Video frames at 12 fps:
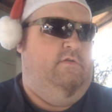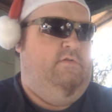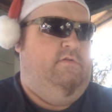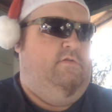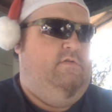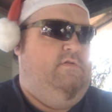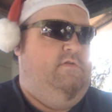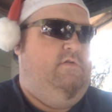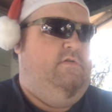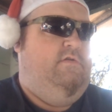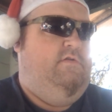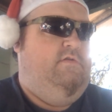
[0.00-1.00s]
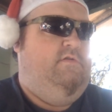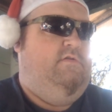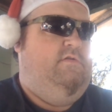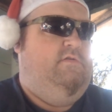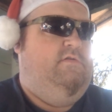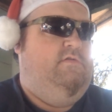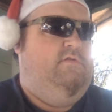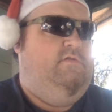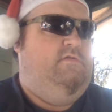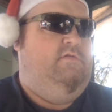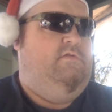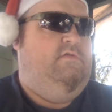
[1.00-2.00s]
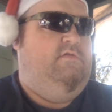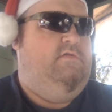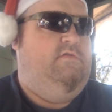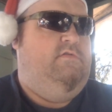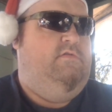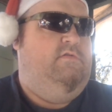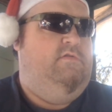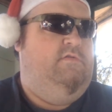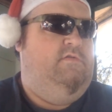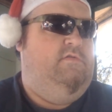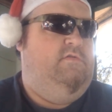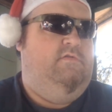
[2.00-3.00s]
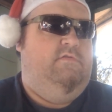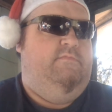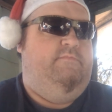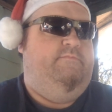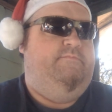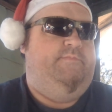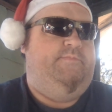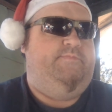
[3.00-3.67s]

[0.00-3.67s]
[no speech]